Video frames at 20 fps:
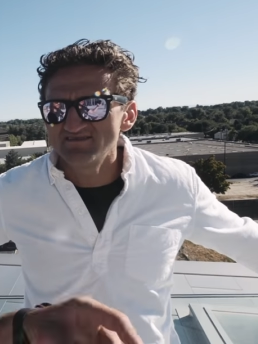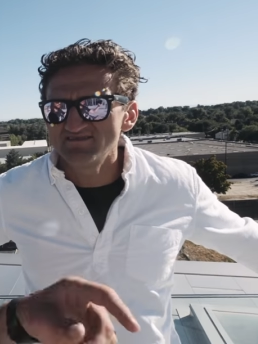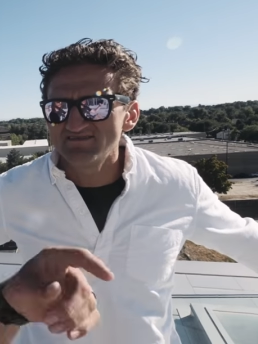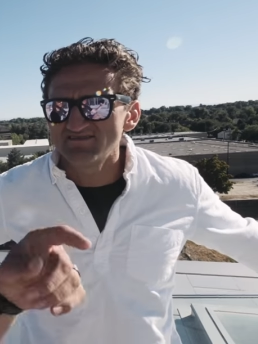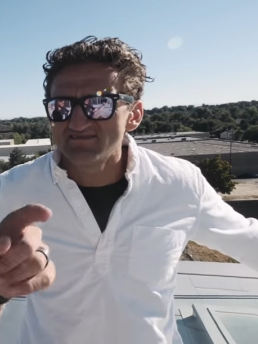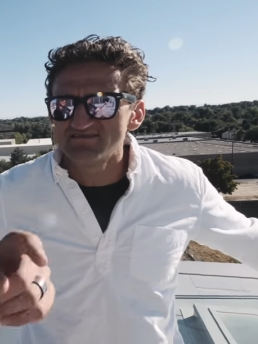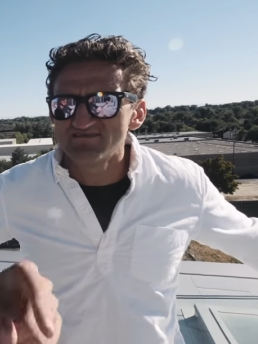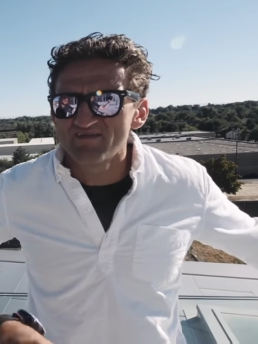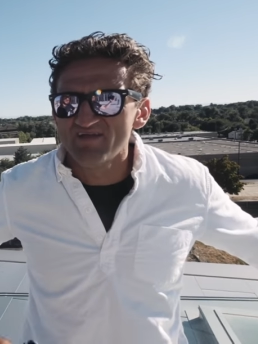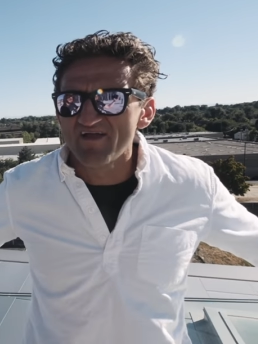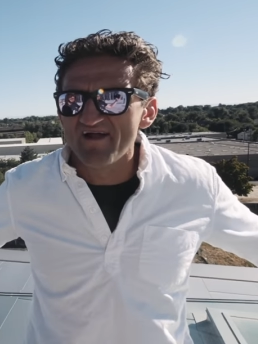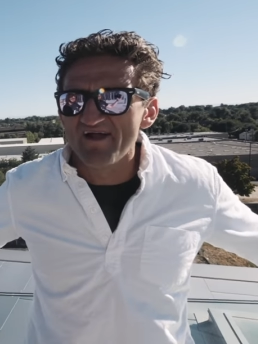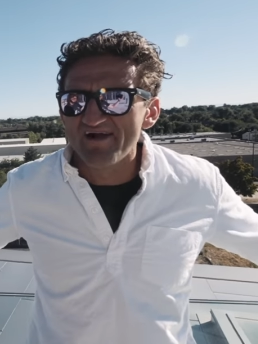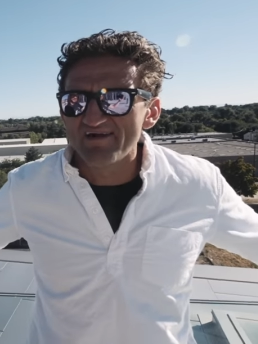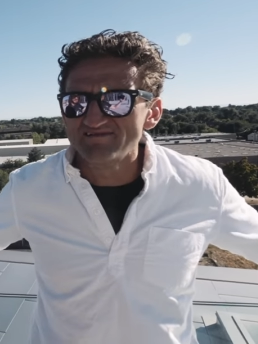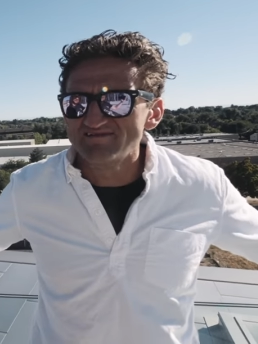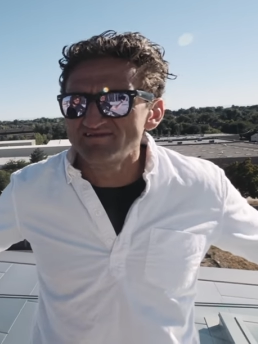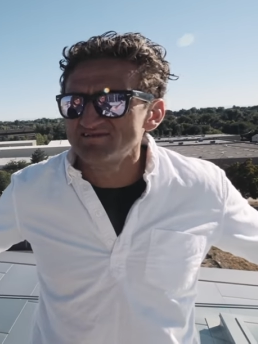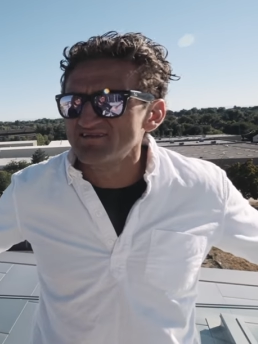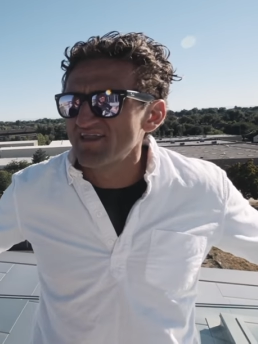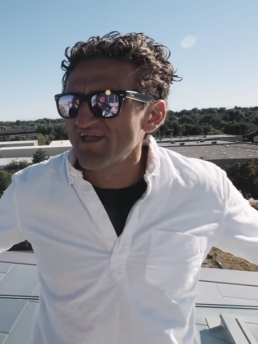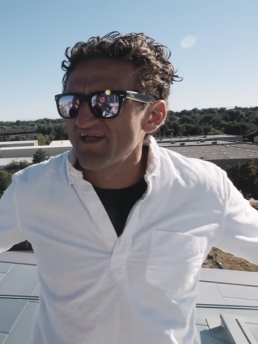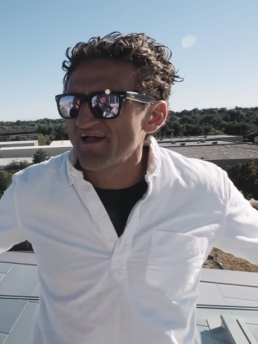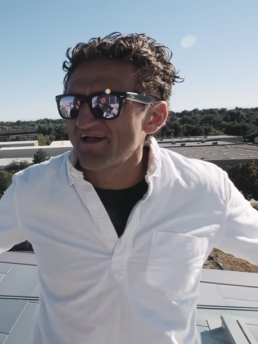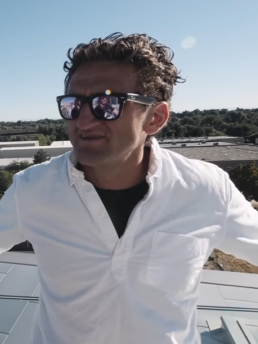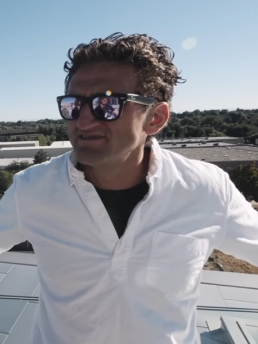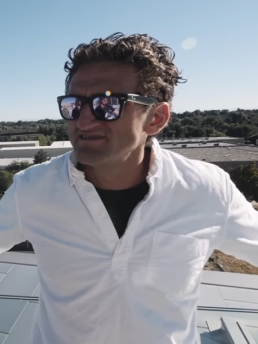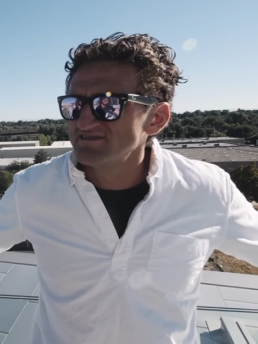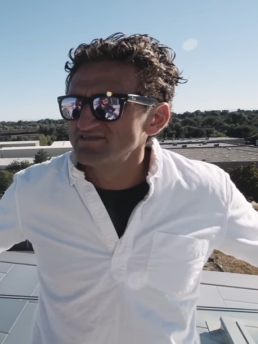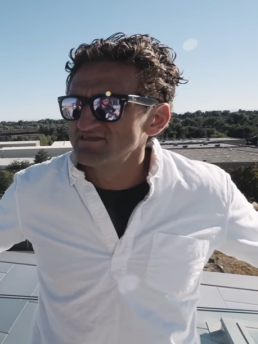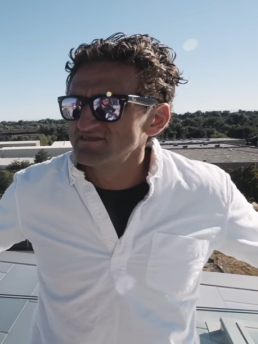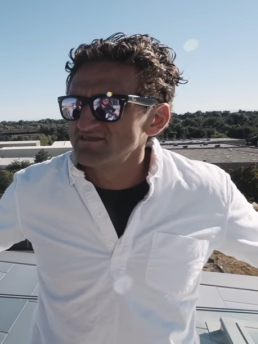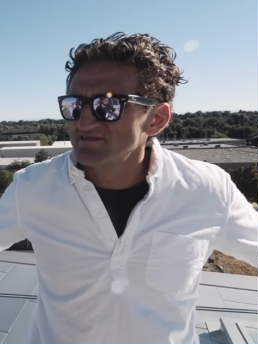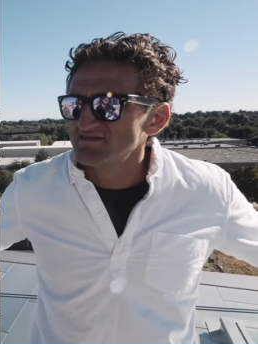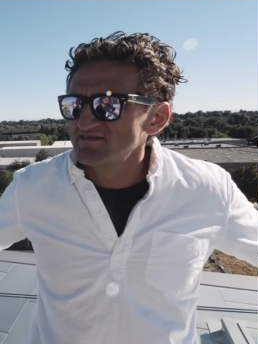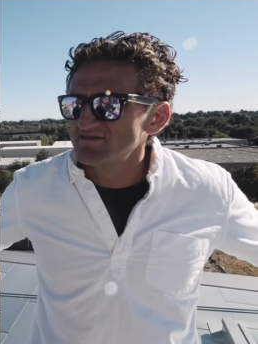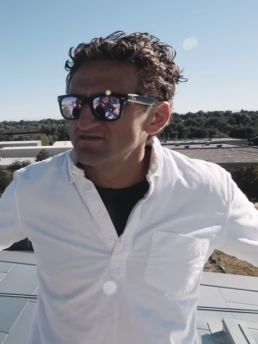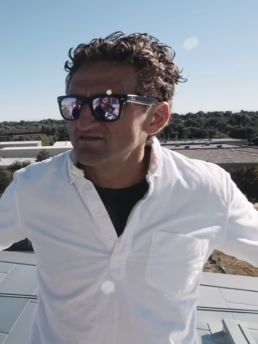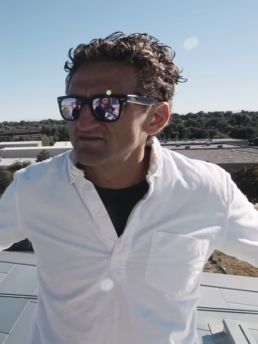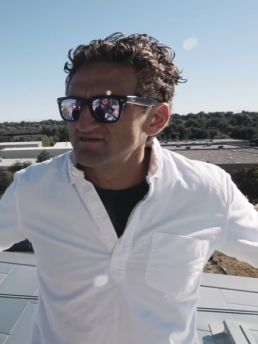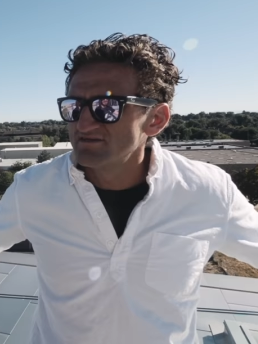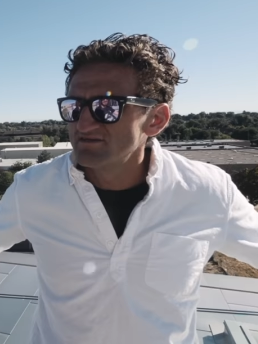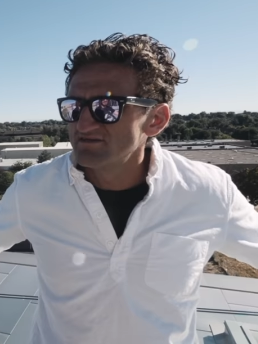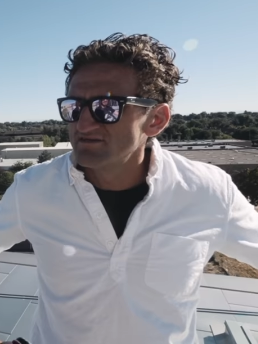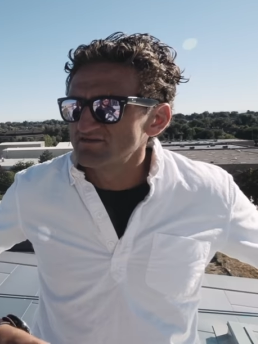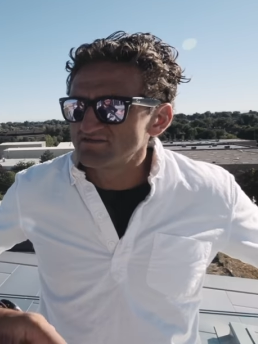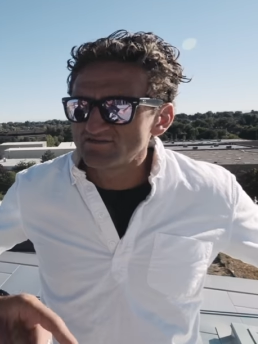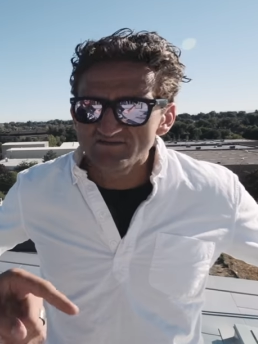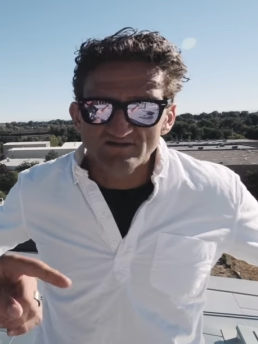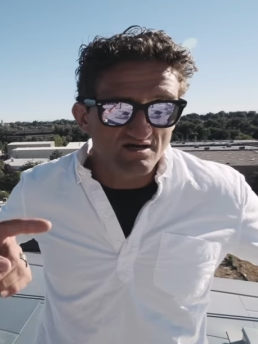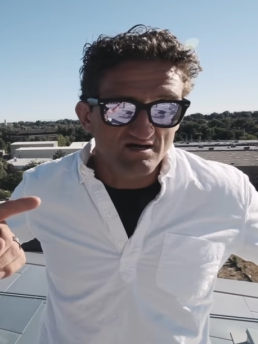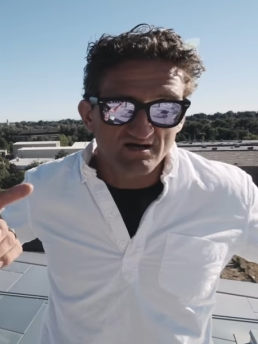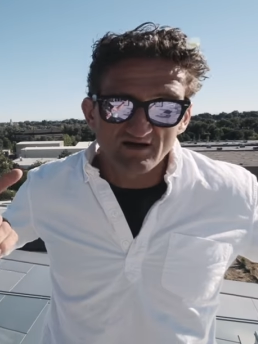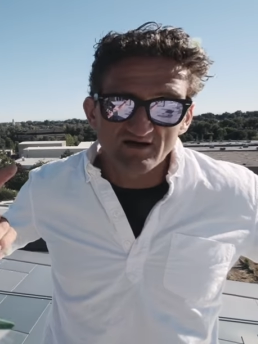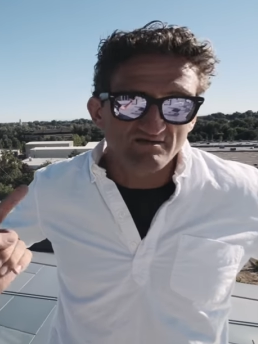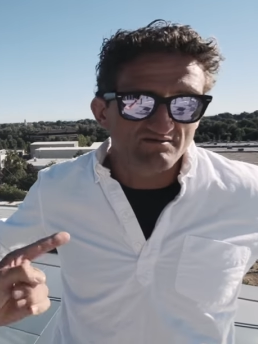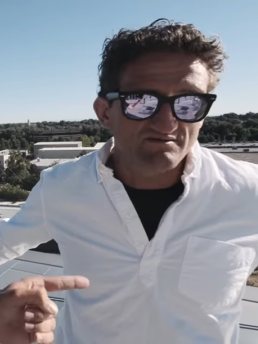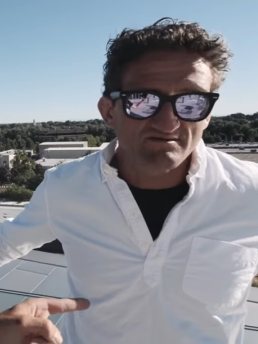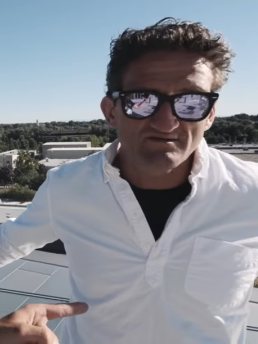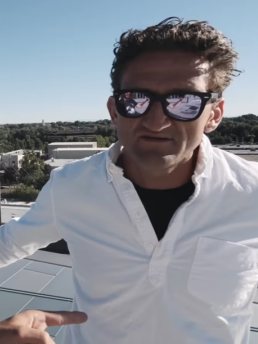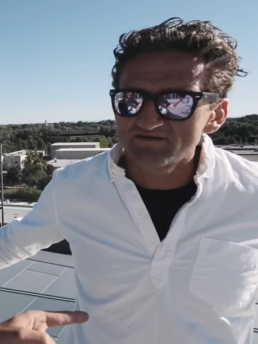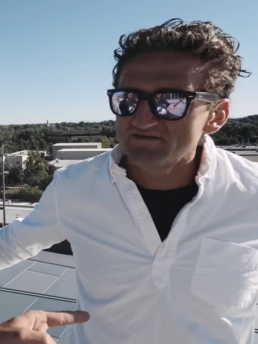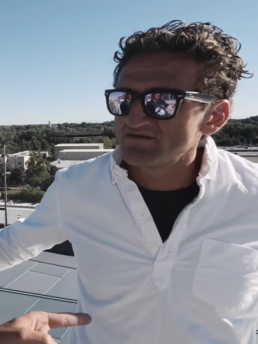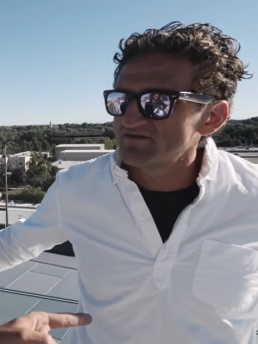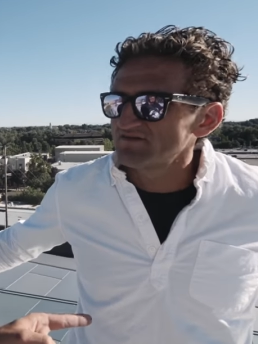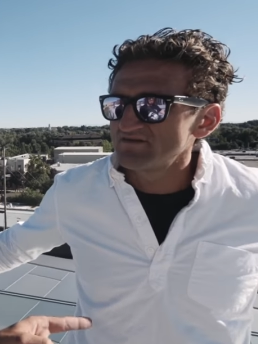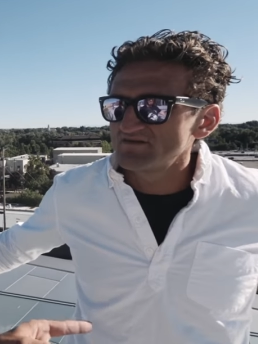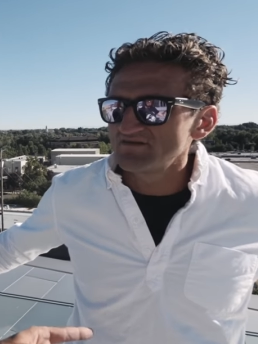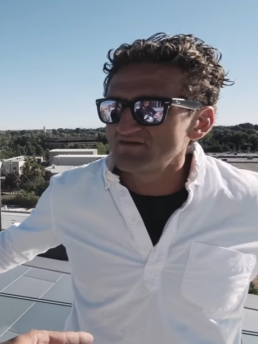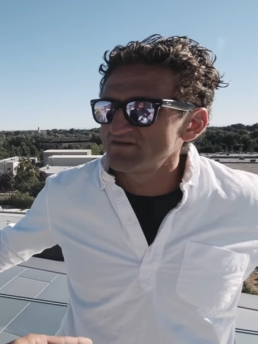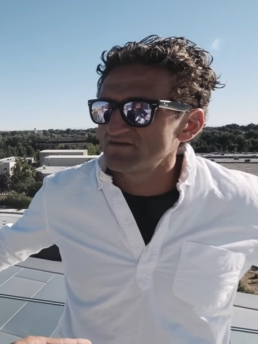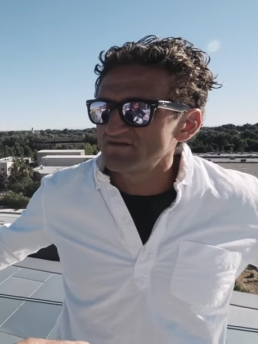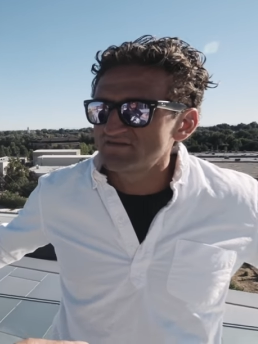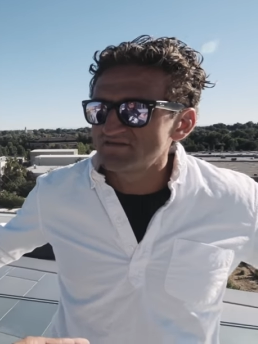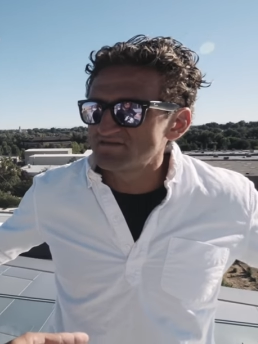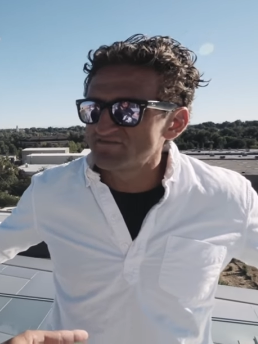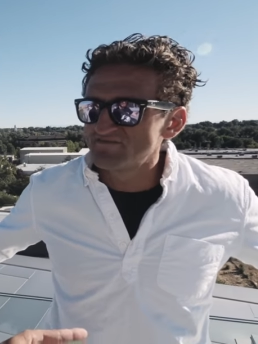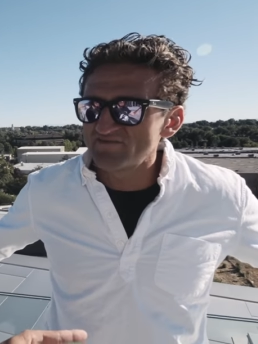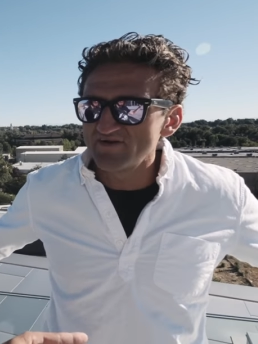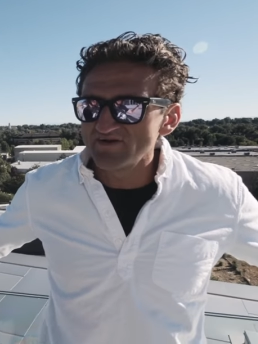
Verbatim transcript: So if I track down surfboards, and I'll meet you there.